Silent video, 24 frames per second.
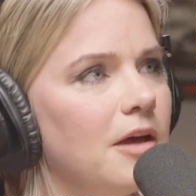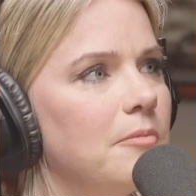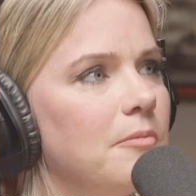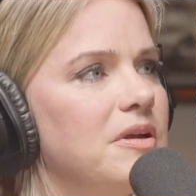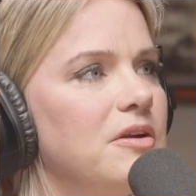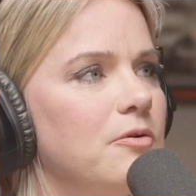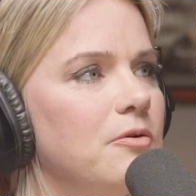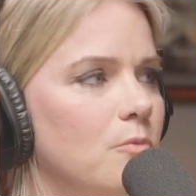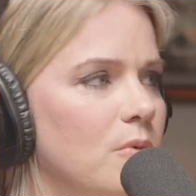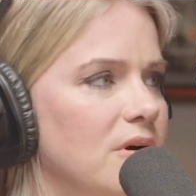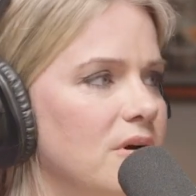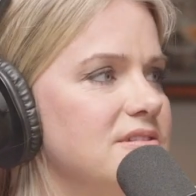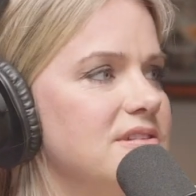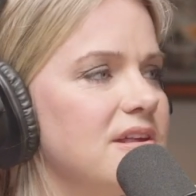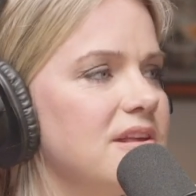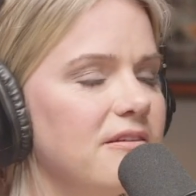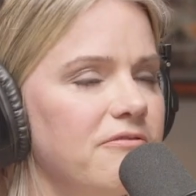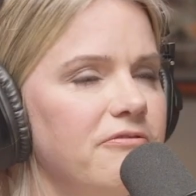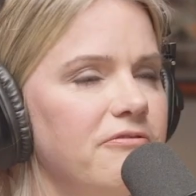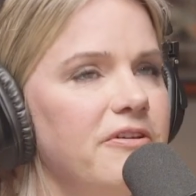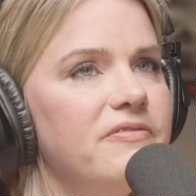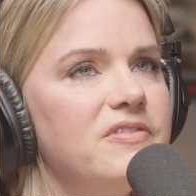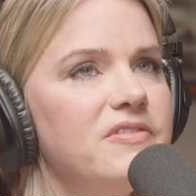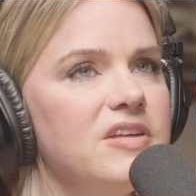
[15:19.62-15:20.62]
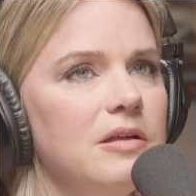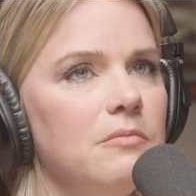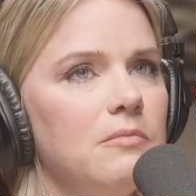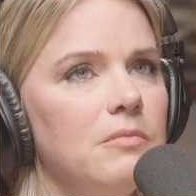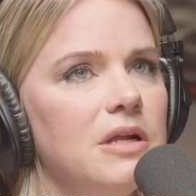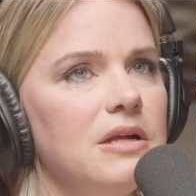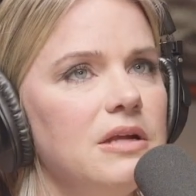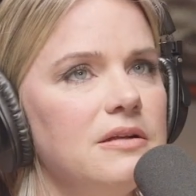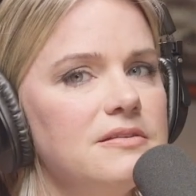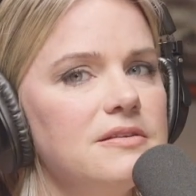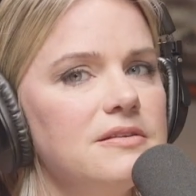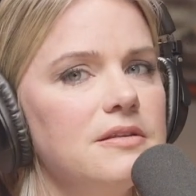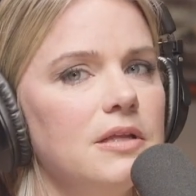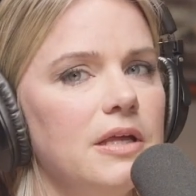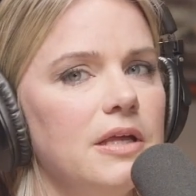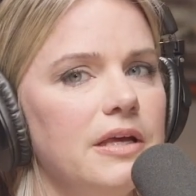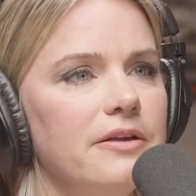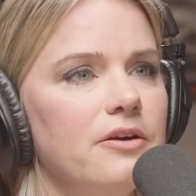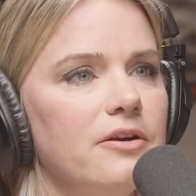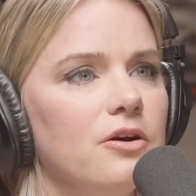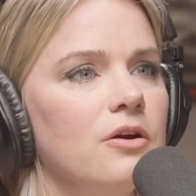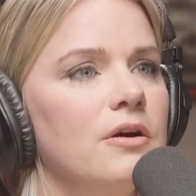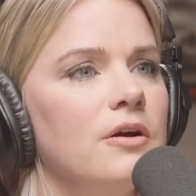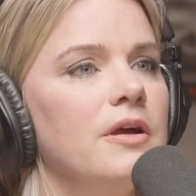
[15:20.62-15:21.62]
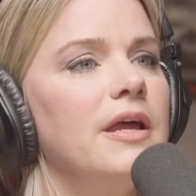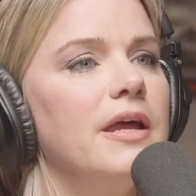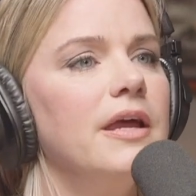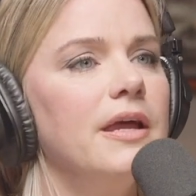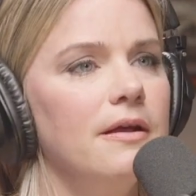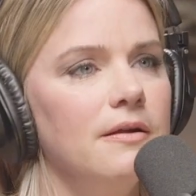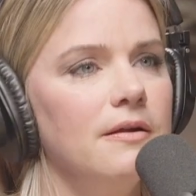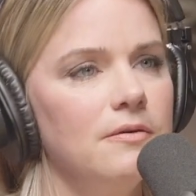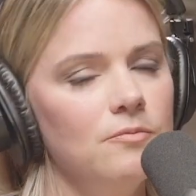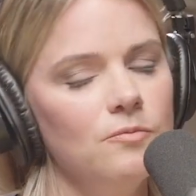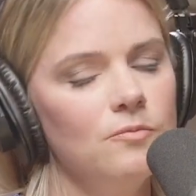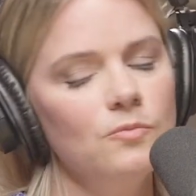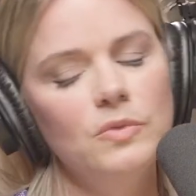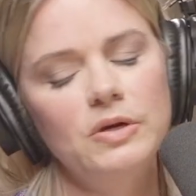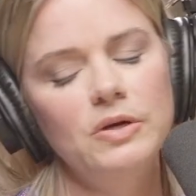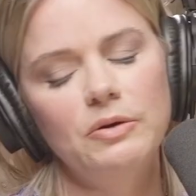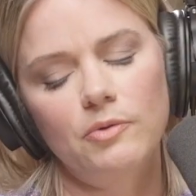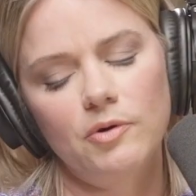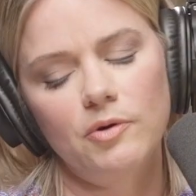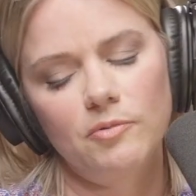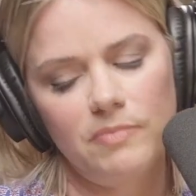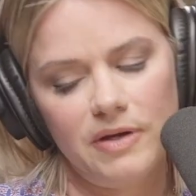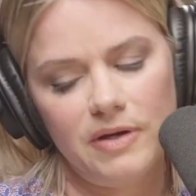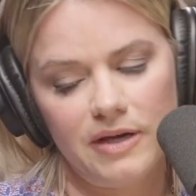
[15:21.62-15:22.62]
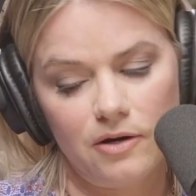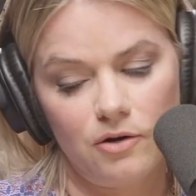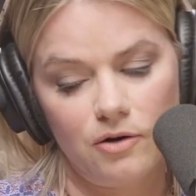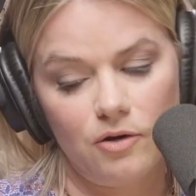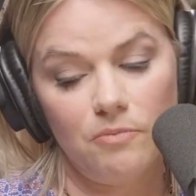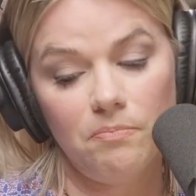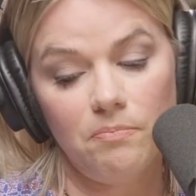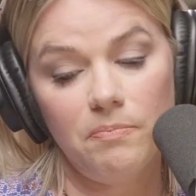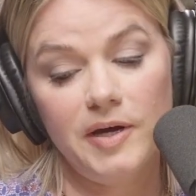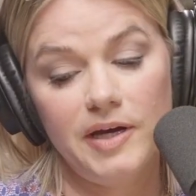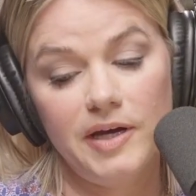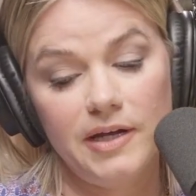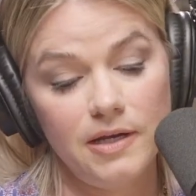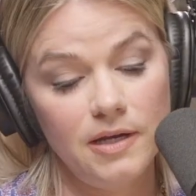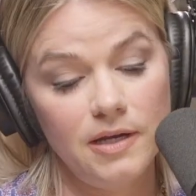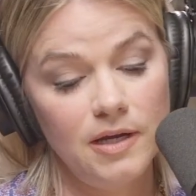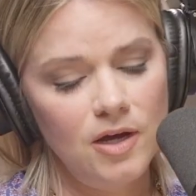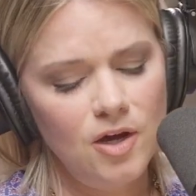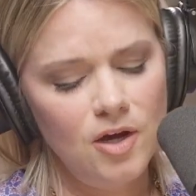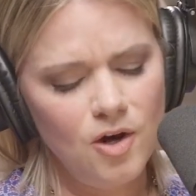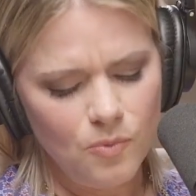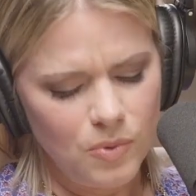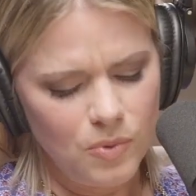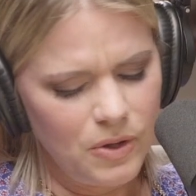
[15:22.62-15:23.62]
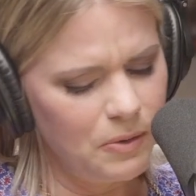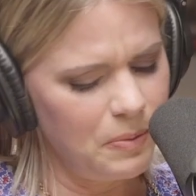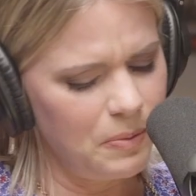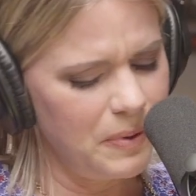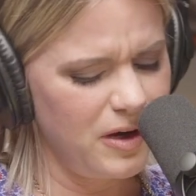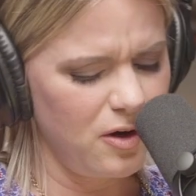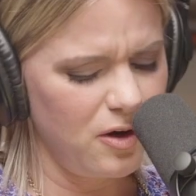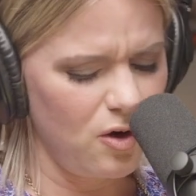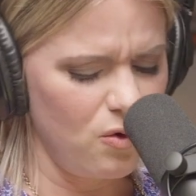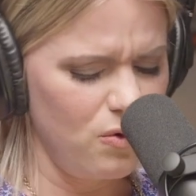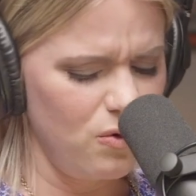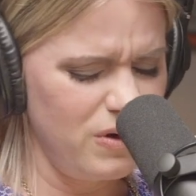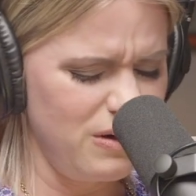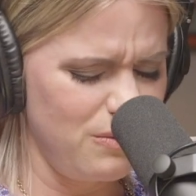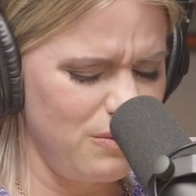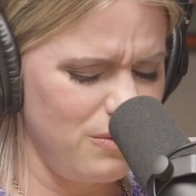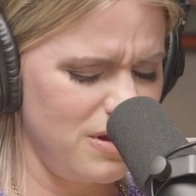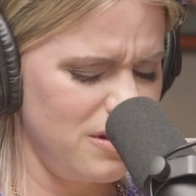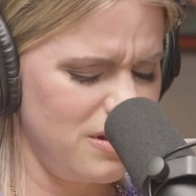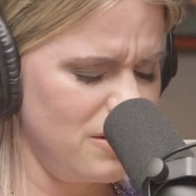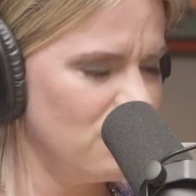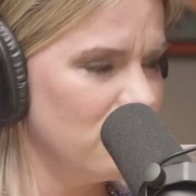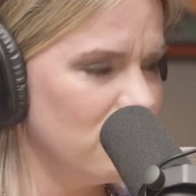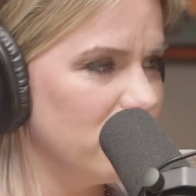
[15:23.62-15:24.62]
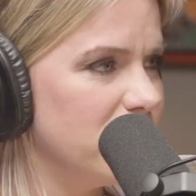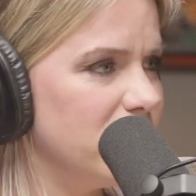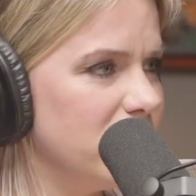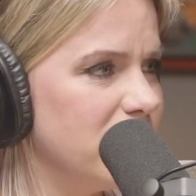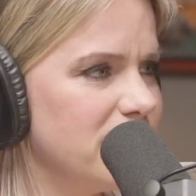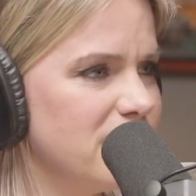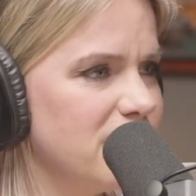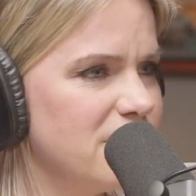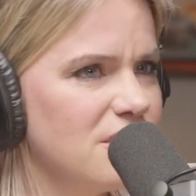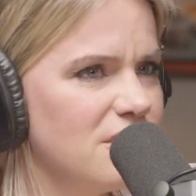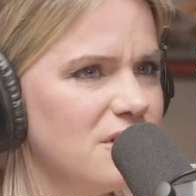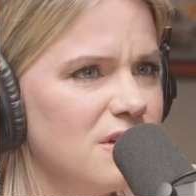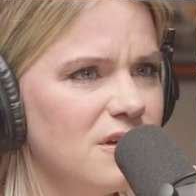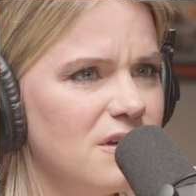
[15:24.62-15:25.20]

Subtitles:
I mean, it was like 15 minutes later, and we were better. But where are we going with all this?